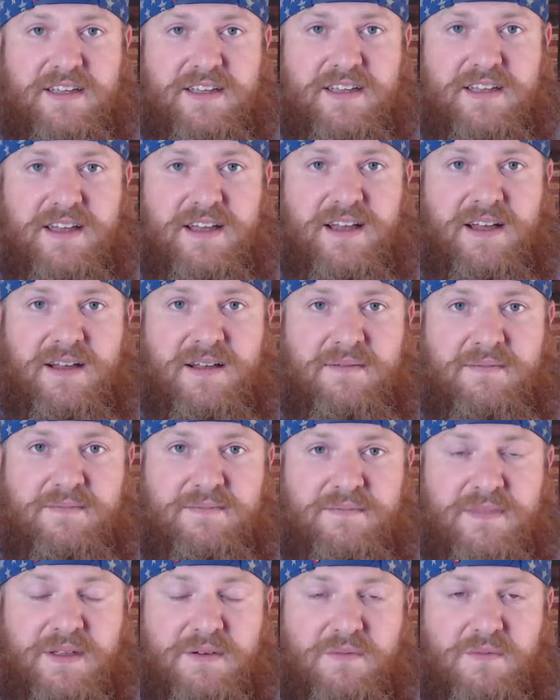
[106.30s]

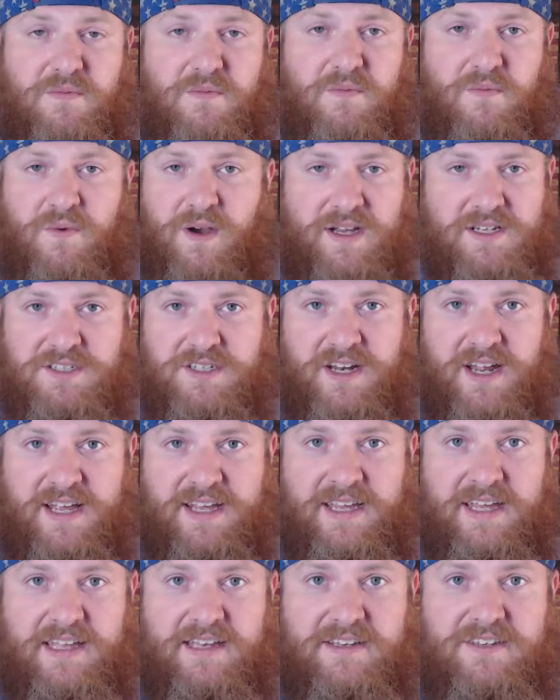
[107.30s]
um, that why should I
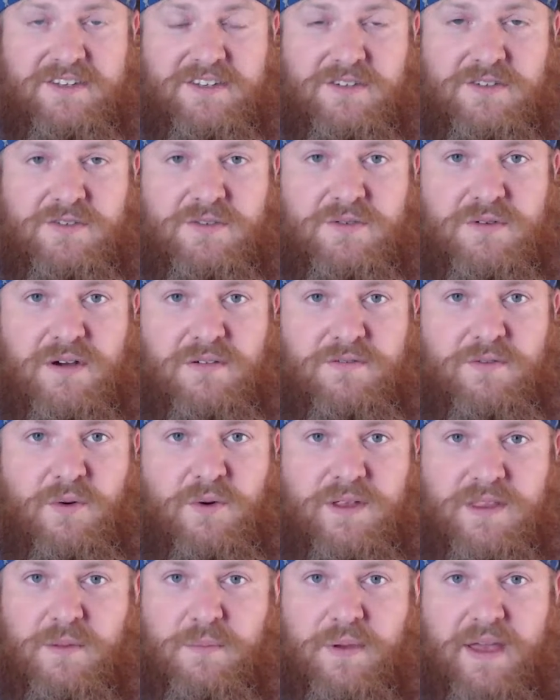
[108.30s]
get to
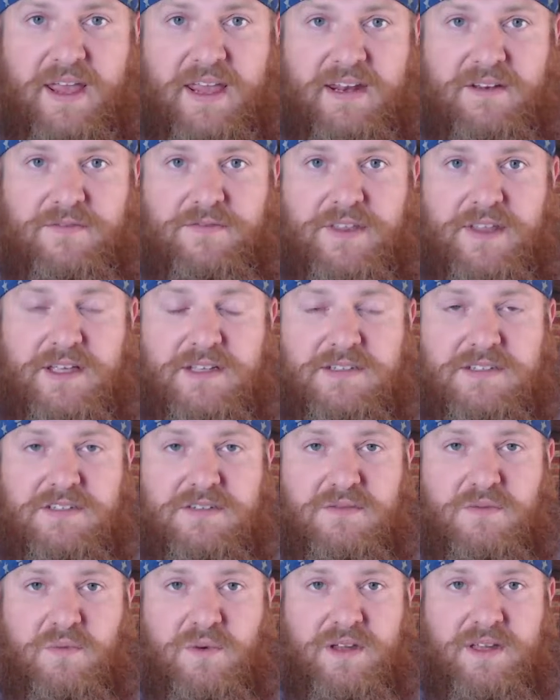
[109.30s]
avoid the pain of
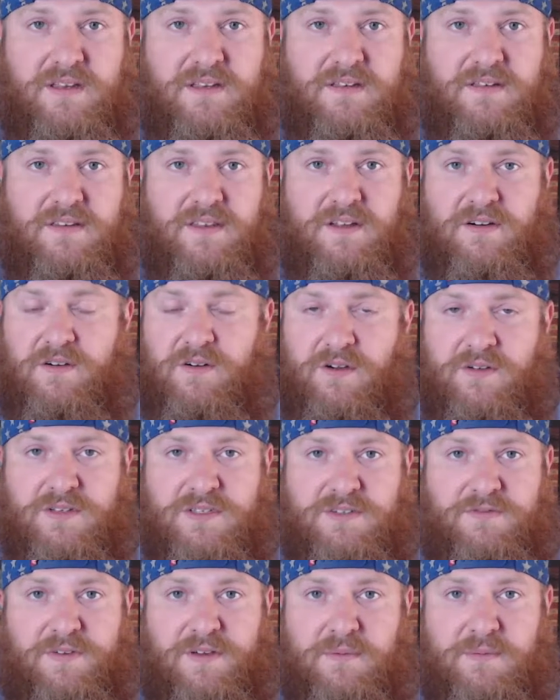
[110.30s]
this when there are all
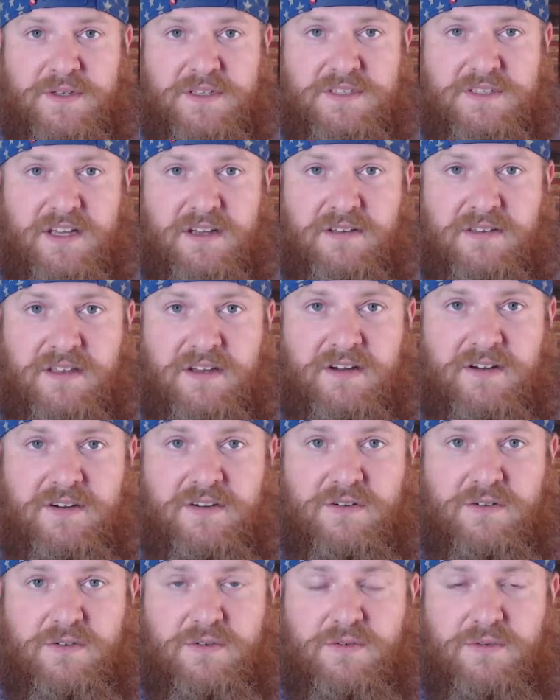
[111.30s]
these families down there
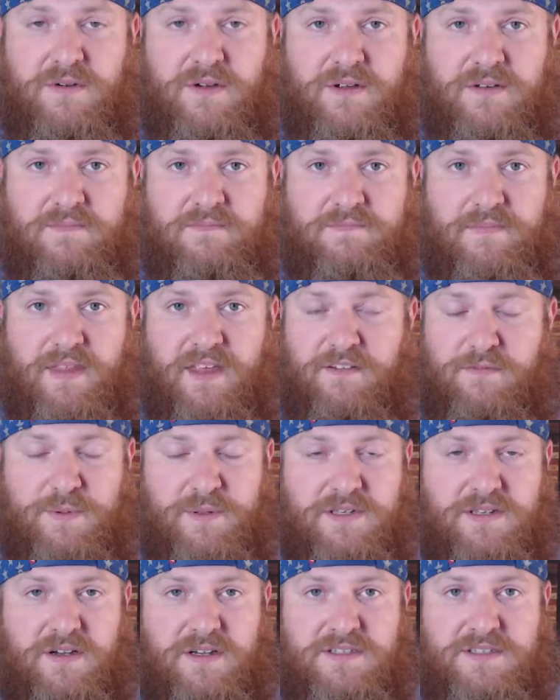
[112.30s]
who have
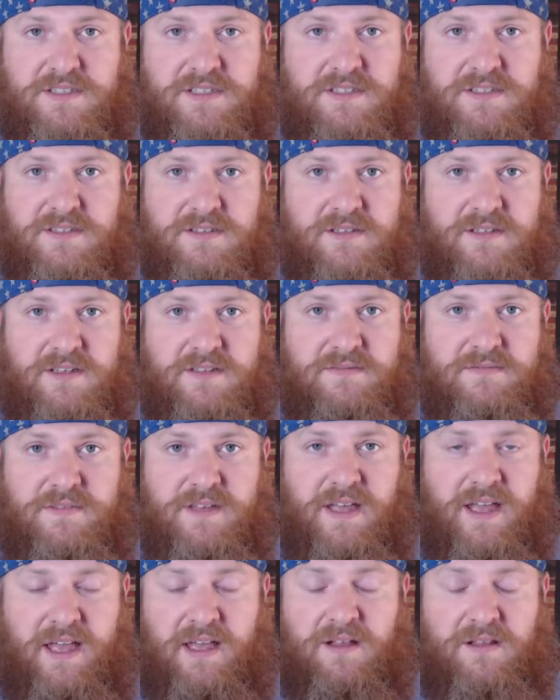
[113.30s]
been tossed into the
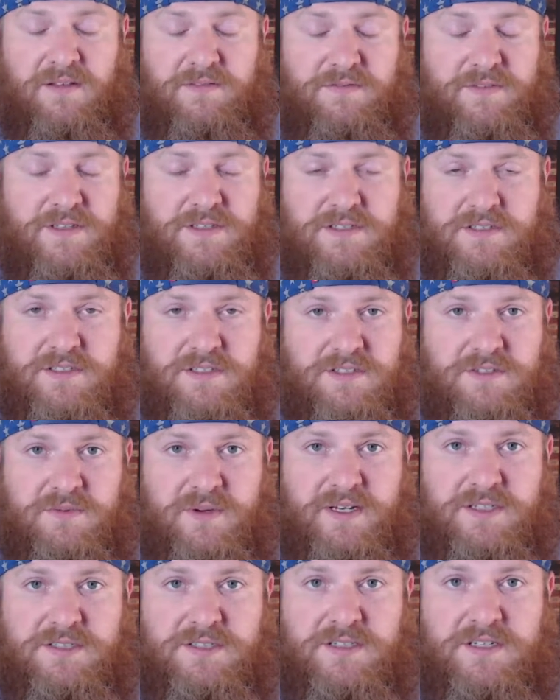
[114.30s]
the hell of this
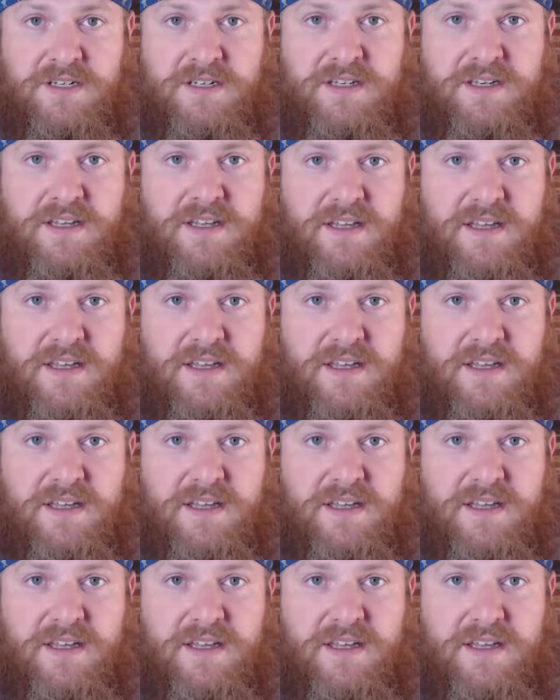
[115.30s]
situation and